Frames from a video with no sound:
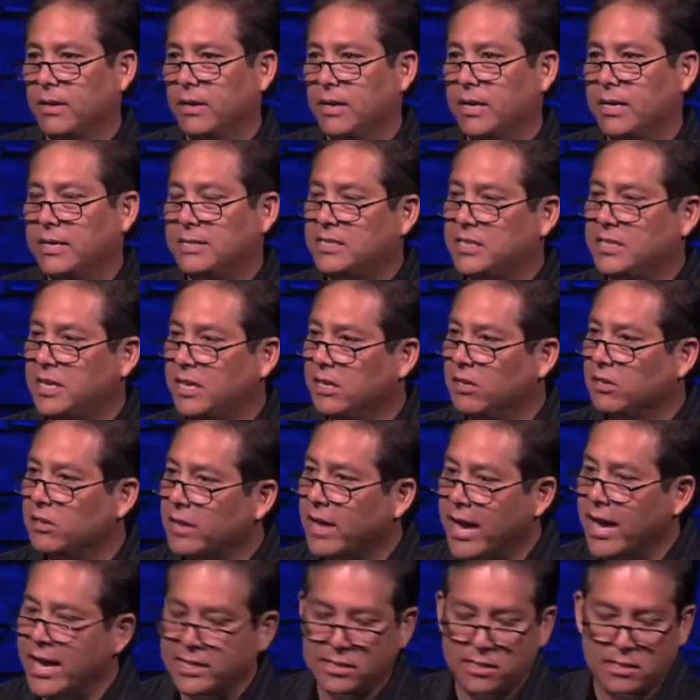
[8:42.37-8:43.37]
You see,
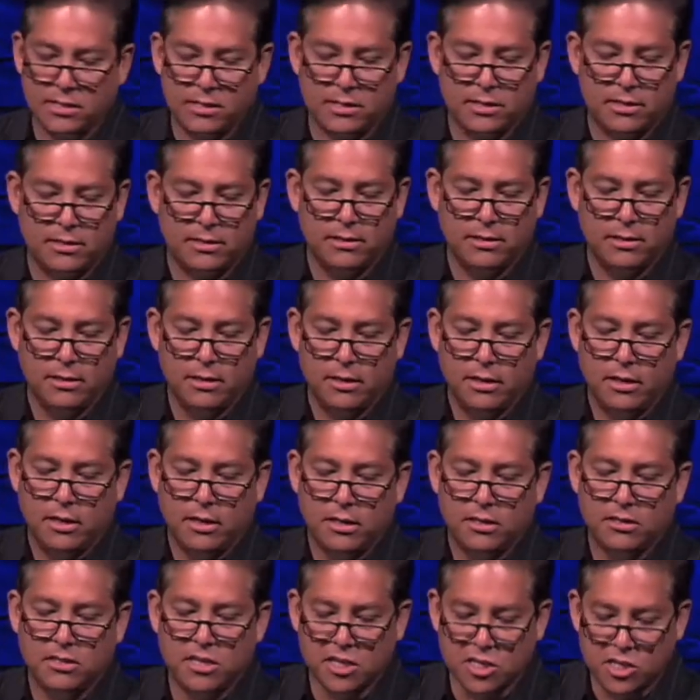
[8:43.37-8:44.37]
lust
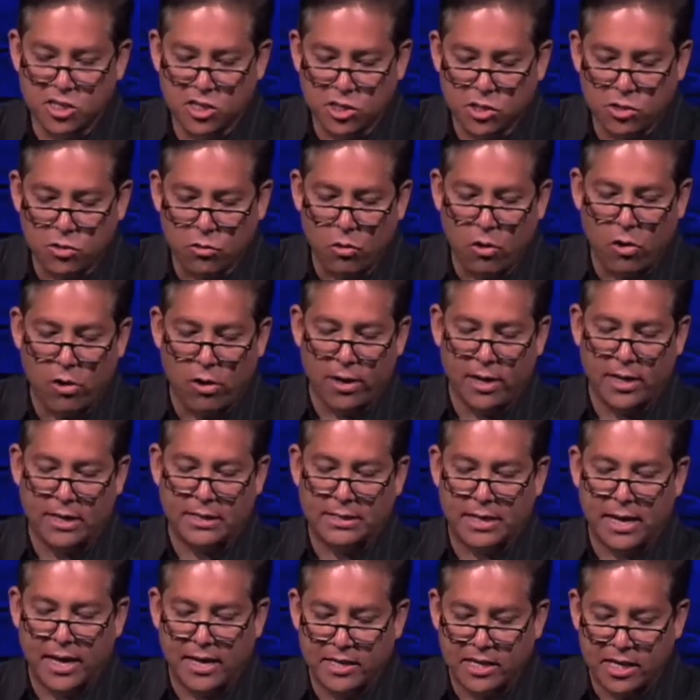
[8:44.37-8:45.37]
destroys
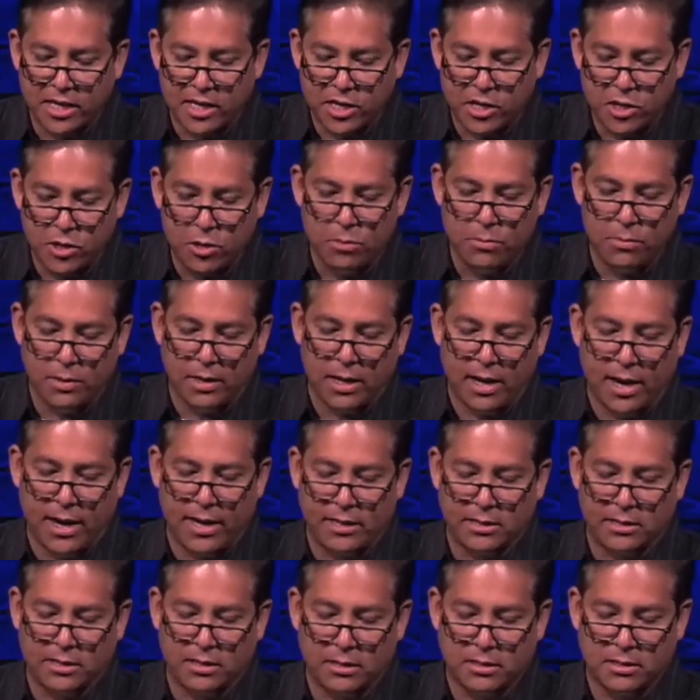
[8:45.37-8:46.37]
and
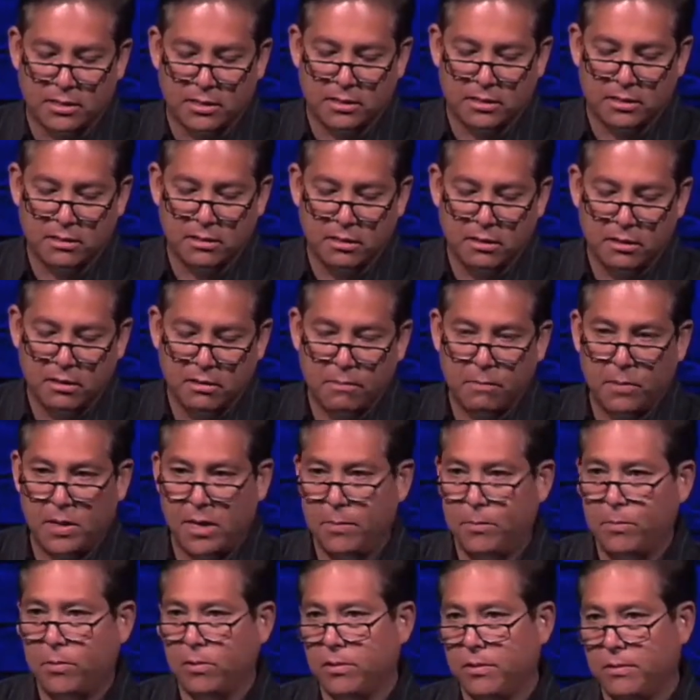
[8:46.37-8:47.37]
dehumanizes
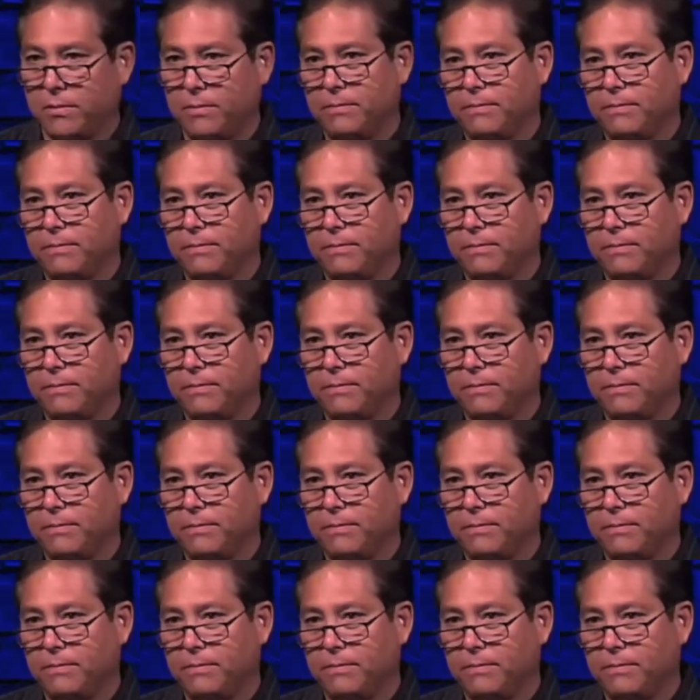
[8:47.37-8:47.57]
people.